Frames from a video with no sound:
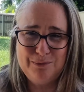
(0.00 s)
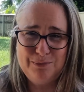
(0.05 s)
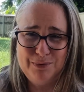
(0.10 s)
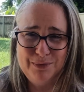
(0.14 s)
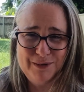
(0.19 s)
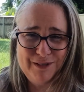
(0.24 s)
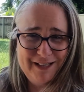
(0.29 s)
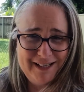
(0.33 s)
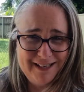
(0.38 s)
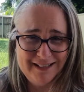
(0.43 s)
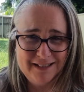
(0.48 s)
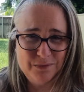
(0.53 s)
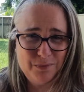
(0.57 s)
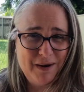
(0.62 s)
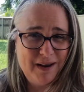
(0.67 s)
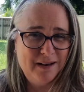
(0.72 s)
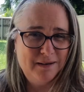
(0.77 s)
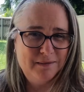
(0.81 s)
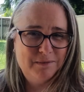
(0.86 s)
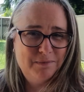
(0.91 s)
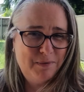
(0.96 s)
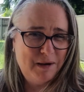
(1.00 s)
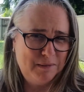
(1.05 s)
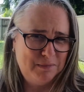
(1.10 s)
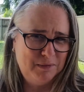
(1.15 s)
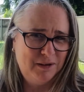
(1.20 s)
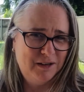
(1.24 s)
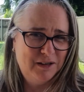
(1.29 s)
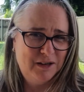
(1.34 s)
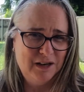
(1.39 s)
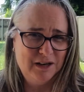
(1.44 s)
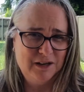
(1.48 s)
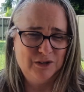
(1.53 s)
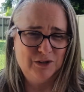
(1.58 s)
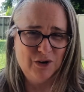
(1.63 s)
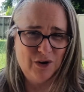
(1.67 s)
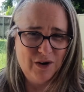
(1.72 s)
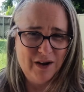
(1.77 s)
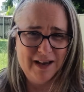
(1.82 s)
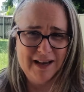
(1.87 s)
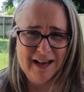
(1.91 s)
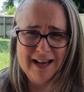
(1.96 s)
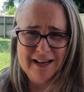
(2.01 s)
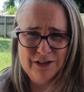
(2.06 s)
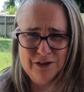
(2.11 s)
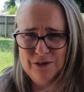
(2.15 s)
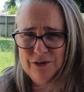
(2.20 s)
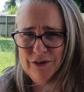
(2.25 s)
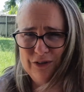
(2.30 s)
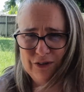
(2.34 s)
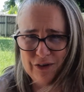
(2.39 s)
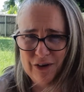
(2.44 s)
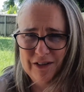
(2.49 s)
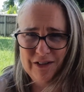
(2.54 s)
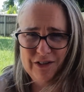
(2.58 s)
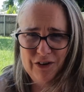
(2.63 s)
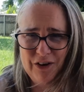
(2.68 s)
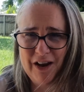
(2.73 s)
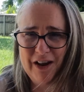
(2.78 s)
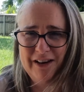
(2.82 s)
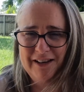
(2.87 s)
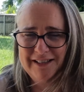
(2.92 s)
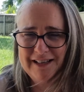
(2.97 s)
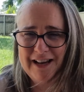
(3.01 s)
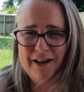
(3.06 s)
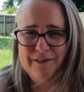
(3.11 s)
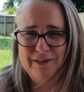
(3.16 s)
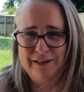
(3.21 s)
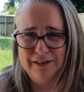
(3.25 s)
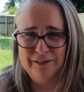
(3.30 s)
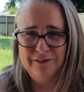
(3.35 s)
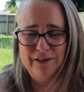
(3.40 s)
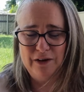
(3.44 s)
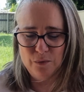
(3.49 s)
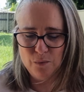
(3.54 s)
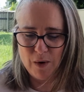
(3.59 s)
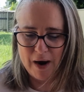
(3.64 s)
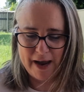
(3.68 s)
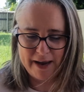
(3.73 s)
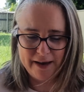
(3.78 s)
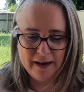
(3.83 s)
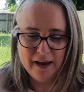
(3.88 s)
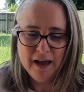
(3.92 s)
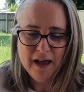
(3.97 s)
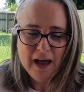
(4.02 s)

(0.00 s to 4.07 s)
predict when people are going to die and you decide you're going to have a living wake.